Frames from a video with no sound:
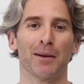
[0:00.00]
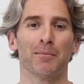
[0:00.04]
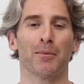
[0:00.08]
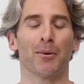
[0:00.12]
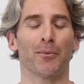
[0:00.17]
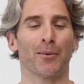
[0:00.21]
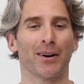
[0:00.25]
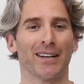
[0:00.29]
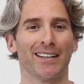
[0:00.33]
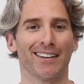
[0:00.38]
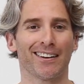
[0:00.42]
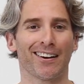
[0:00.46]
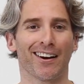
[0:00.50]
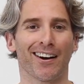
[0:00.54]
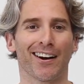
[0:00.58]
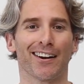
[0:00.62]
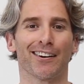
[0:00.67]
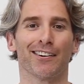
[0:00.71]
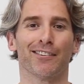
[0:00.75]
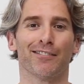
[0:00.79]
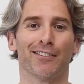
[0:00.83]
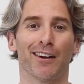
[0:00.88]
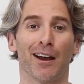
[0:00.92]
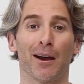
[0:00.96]
but when you
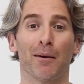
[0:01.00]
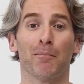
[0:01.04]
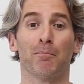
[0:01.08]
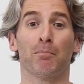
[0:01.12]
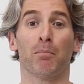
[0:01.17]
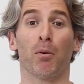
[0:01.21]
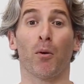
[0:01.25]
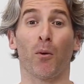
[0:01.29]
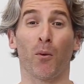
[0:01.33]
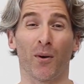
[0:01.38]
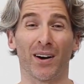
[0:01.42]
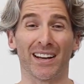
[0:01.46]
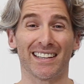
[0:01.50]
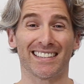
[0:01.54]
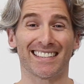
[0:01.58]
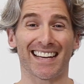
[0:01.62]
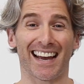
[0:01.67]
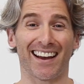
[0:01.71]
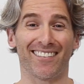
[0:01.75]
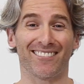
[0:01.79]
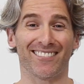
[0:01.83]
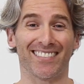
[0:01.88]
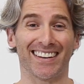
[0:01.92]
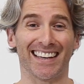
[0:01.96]
kind of point
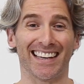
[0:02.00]
at